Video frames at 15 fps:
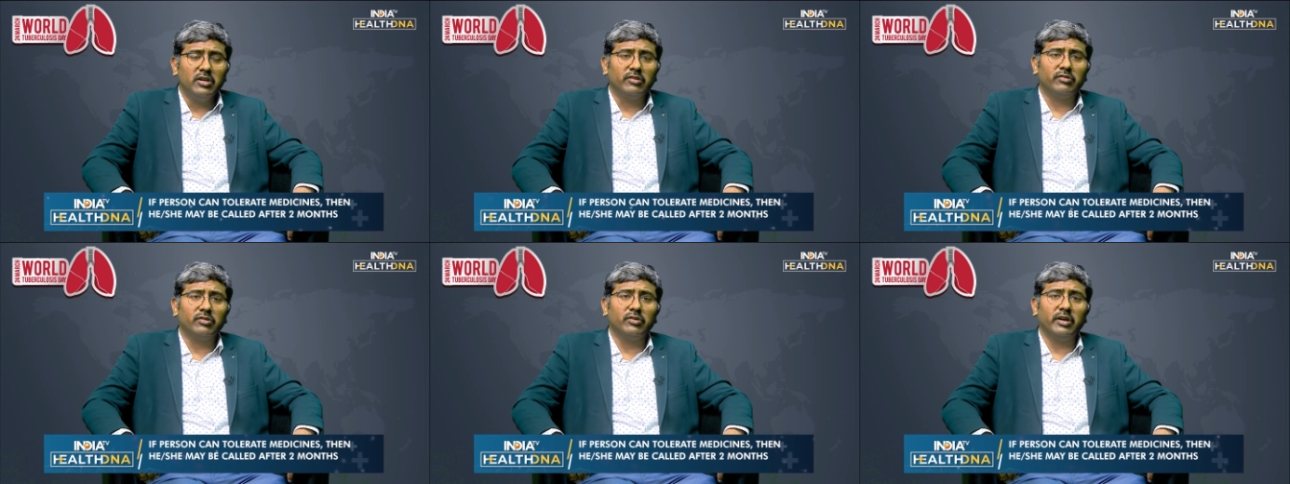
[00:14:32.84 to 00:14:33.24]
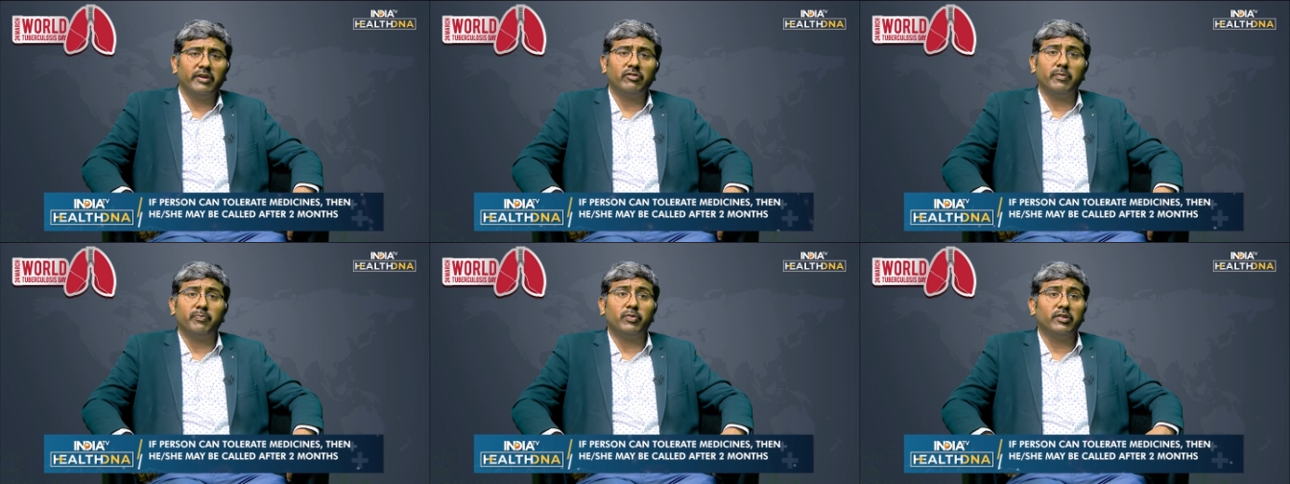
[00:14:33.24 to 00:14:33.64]
So mm-hmm. if
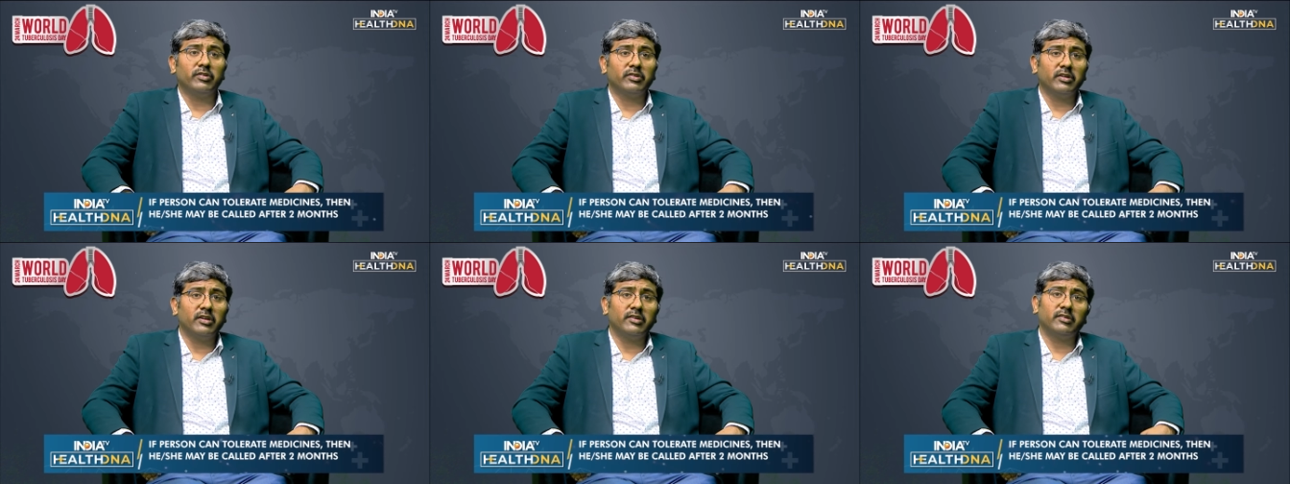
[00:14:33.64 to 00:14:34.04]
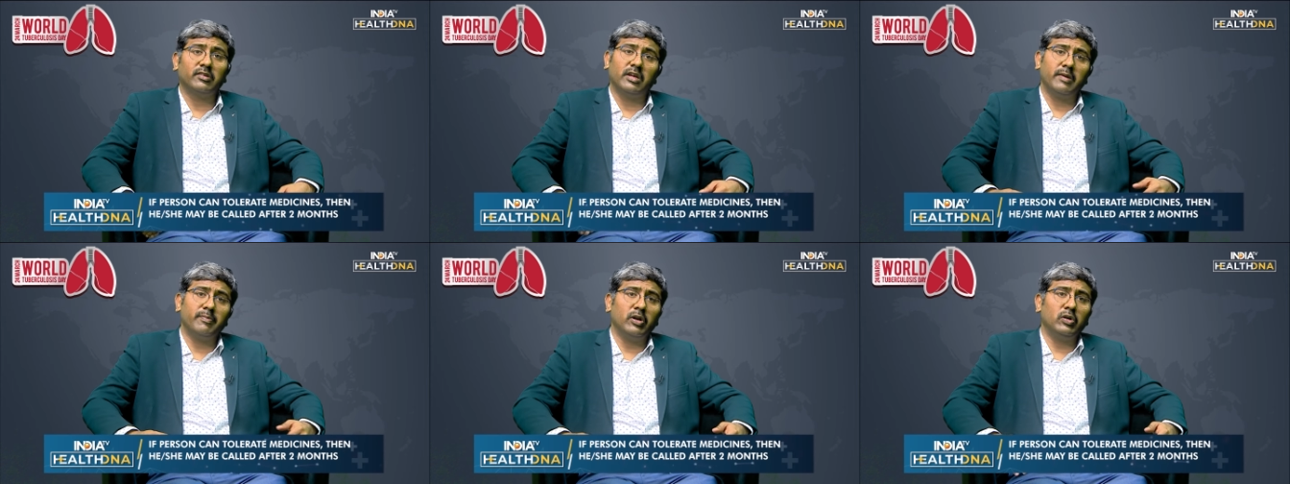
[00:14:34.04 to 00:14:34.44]
the person is
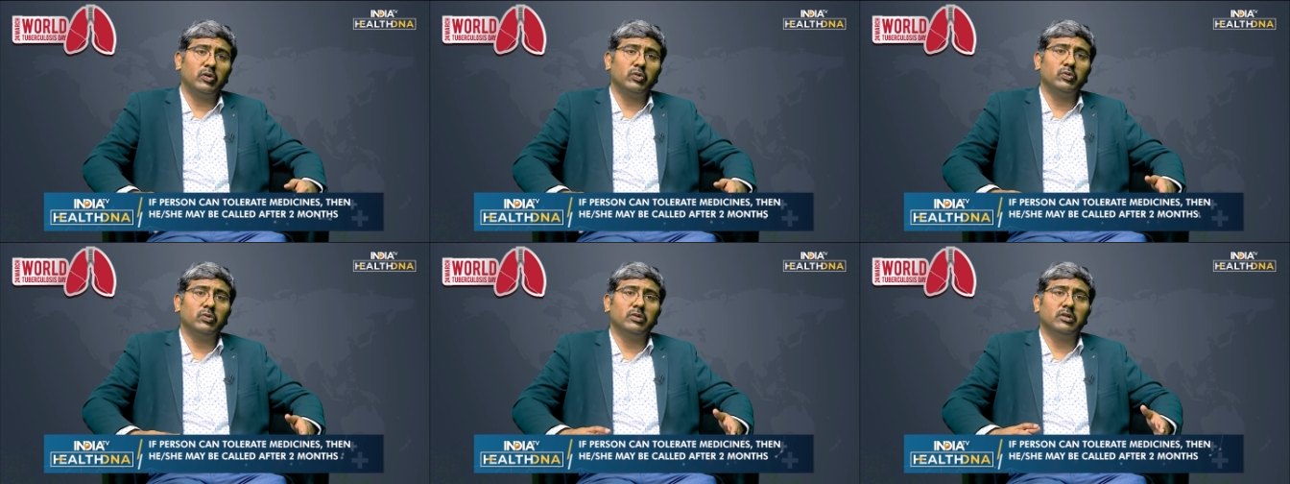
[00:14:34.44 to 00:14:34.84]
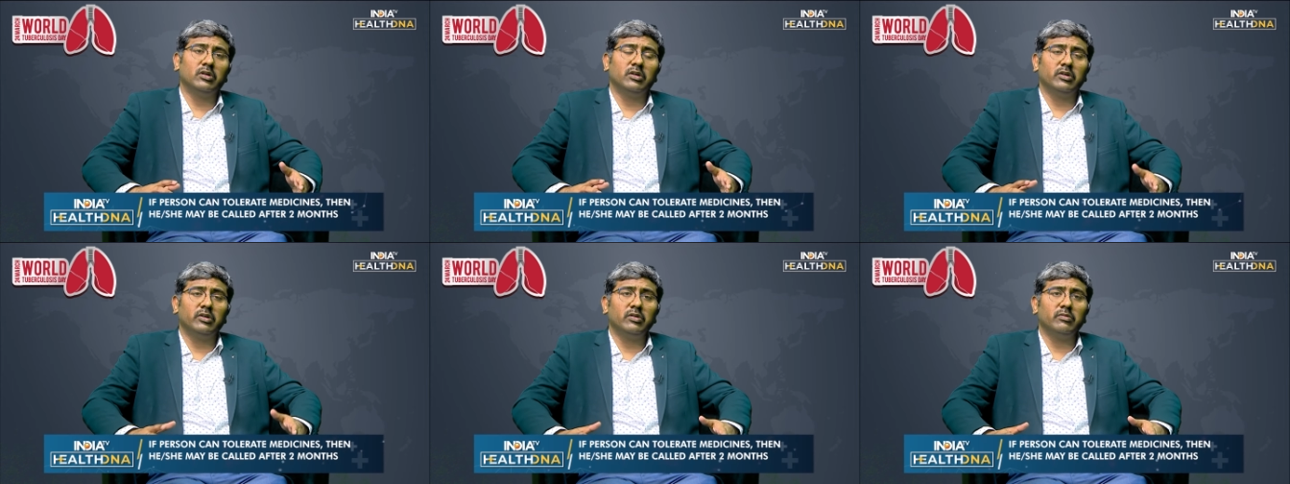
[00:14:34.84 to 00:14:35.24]
able to
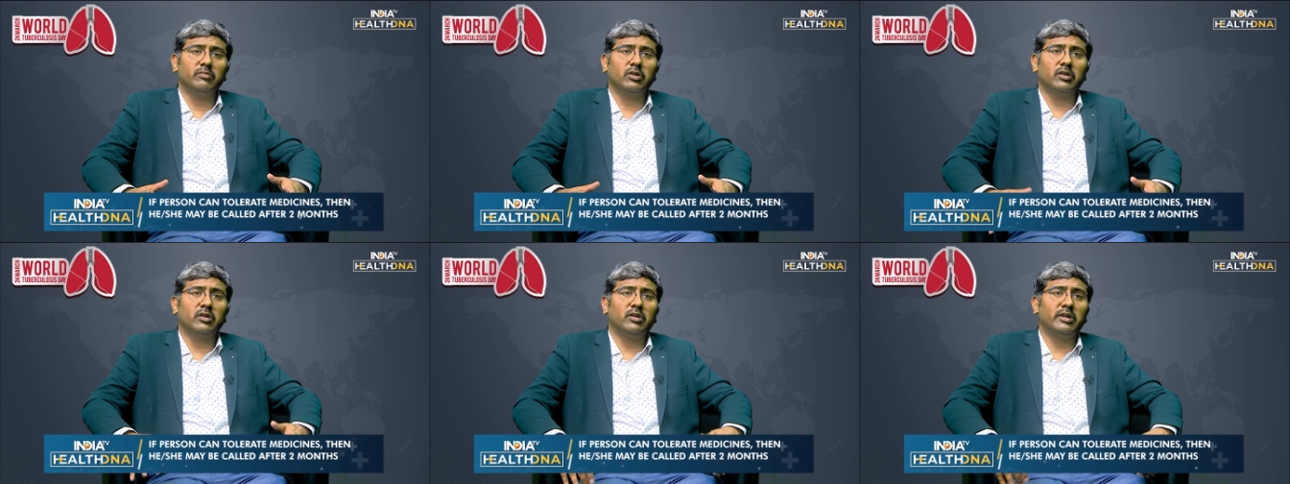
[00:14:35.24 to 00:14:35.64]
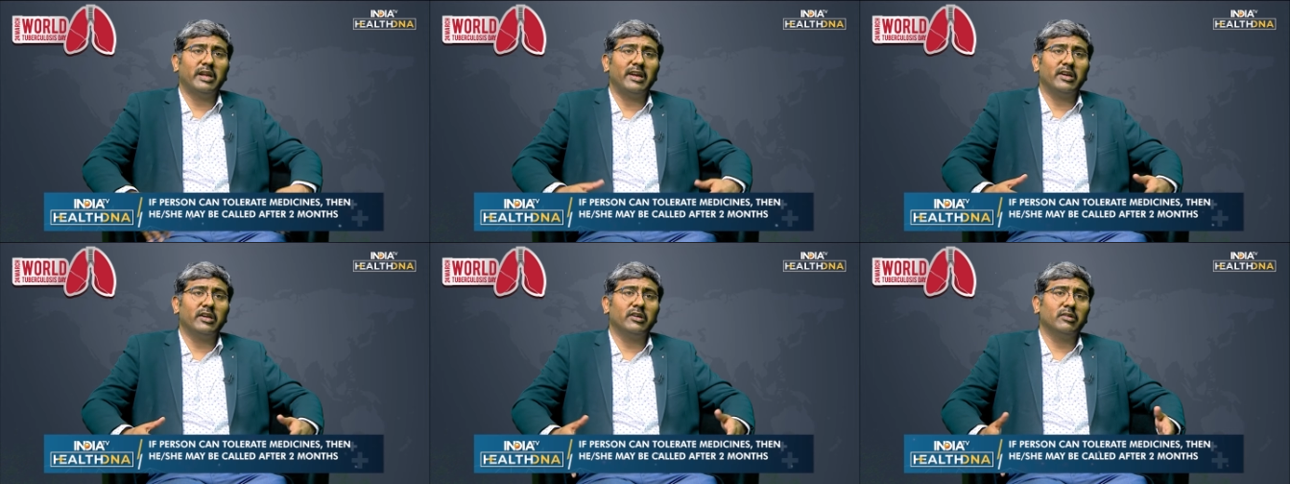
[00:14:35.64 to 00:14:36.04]
uh, you know uh,
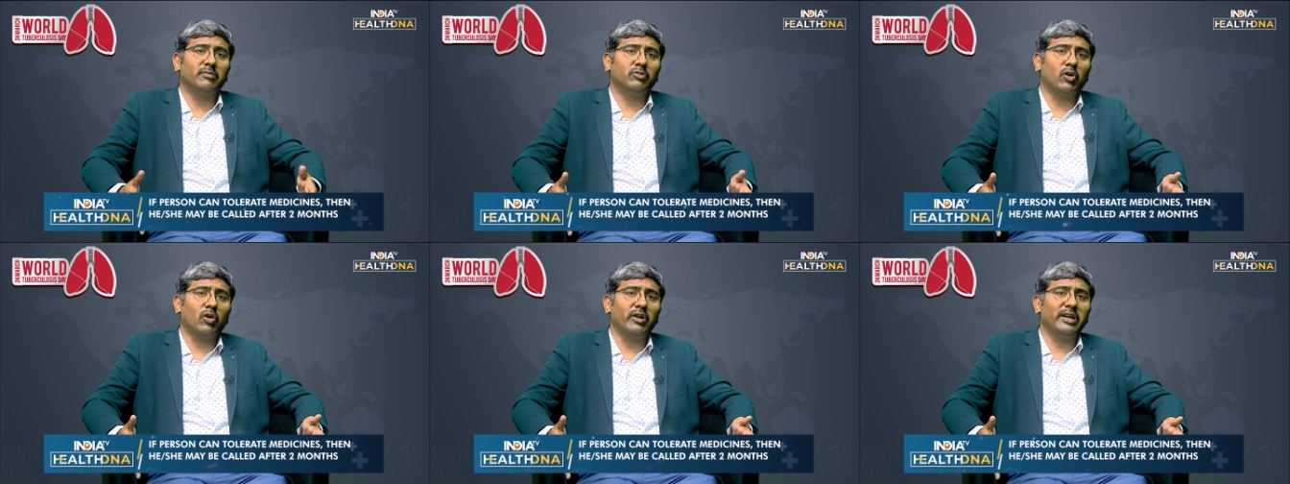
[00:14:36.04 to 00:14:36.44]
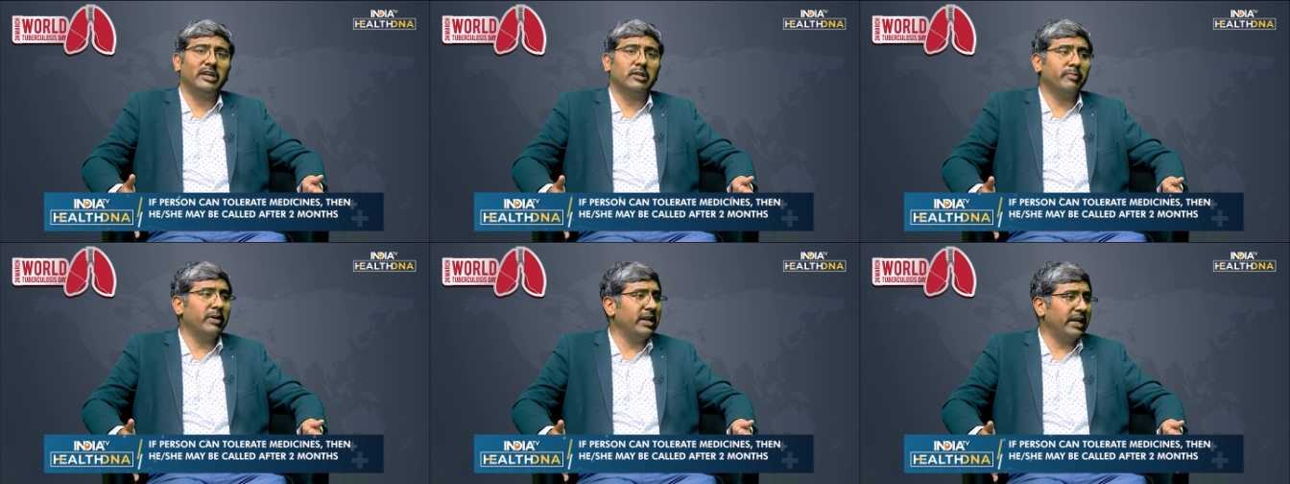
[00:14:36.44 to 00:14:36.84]
uh, tolerate
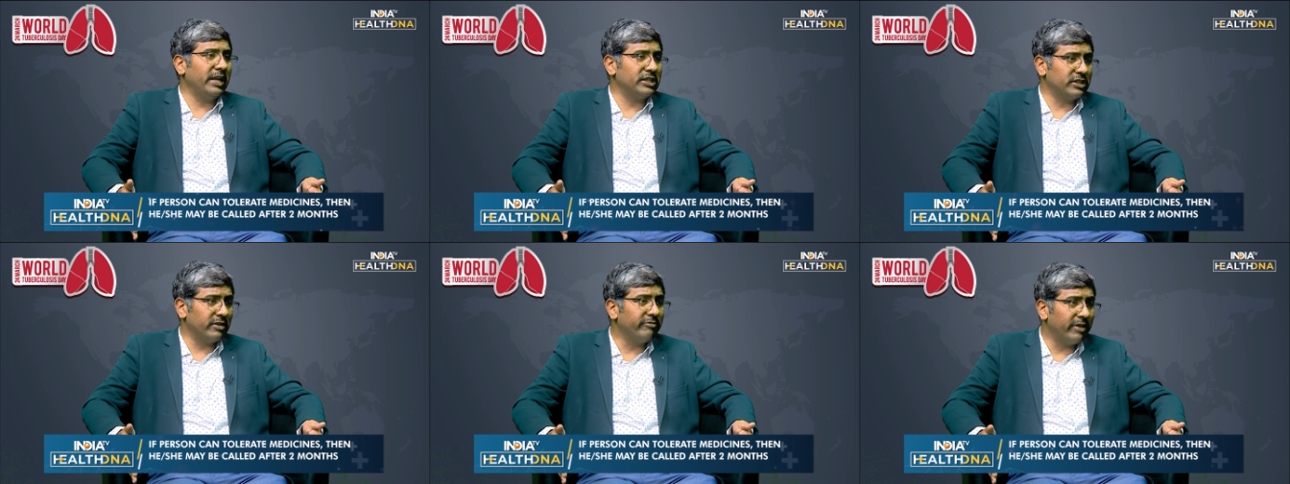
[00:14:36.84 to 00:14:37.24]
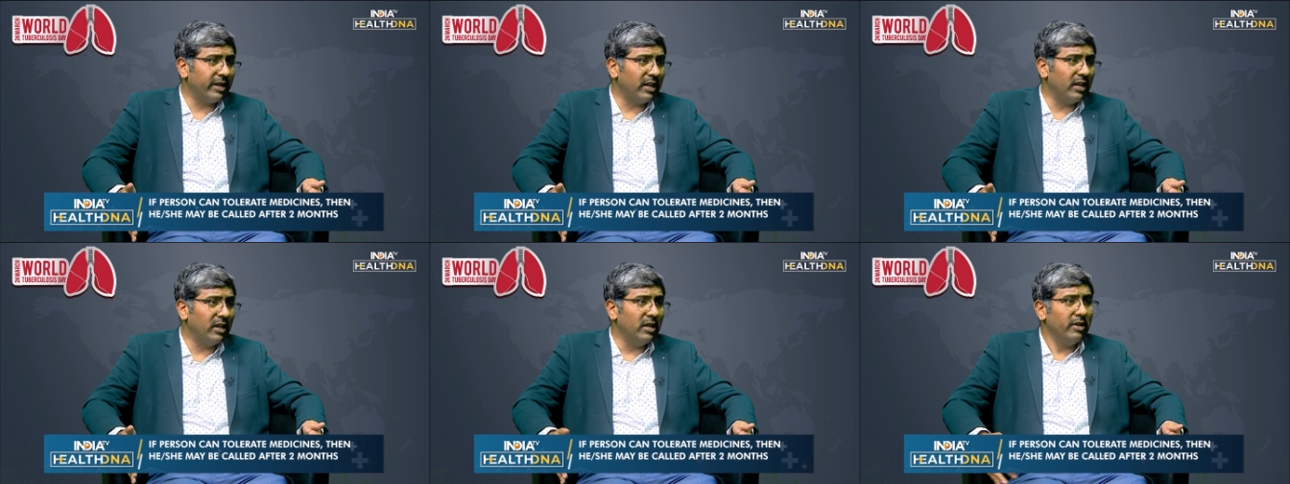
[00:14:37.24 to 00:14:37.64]
the medication
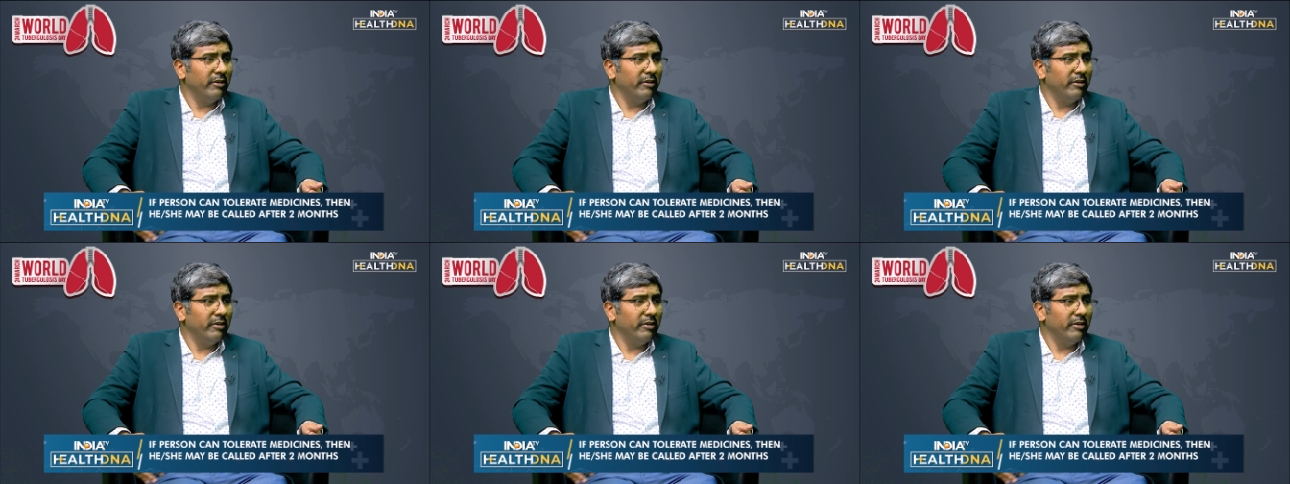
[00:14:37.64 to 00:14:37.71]
well,